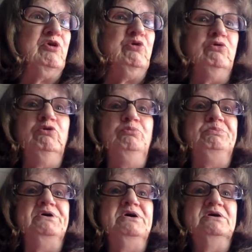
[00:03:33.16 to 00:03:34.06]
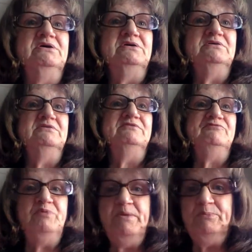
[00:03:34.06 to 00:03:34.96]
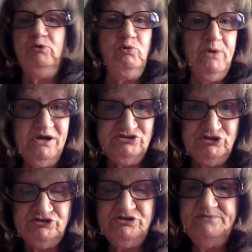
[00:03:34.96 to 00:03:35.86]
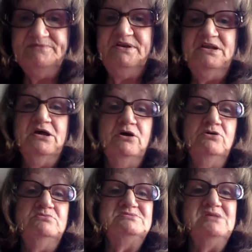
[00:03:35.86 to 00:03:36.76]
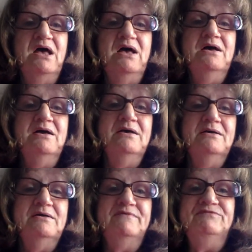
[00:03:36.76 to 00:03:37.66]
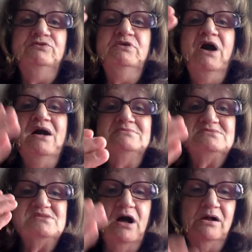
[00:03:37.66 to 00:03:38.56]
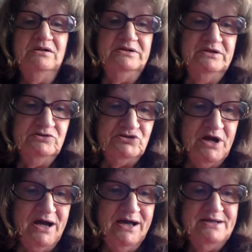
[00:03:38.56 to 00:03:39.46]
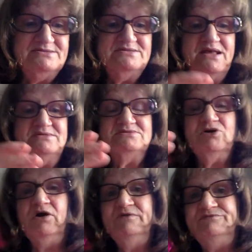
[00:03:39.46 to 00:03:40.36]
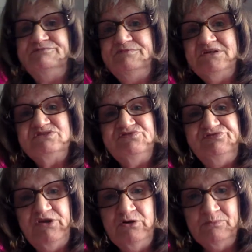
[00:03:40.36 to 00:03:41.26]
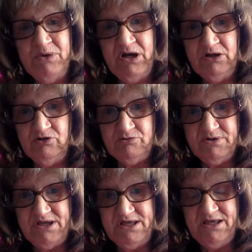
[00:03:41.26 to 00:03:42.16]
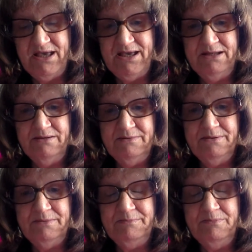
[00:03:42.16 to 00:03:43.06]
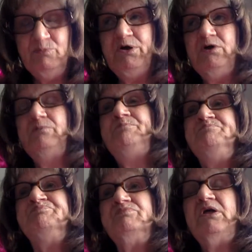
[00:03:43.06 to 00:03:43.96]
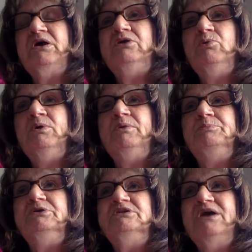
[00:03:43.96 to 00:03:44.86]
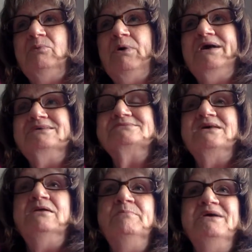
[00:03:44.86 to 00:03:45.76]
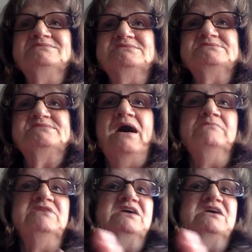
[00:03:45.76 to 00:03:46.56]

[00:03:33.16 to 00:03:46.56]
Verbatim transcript: group of people who watch YouTube videos, if you're not solid in Christ, they start, it's fear mongering, and well, I don't want to put it that way because then it makes it sound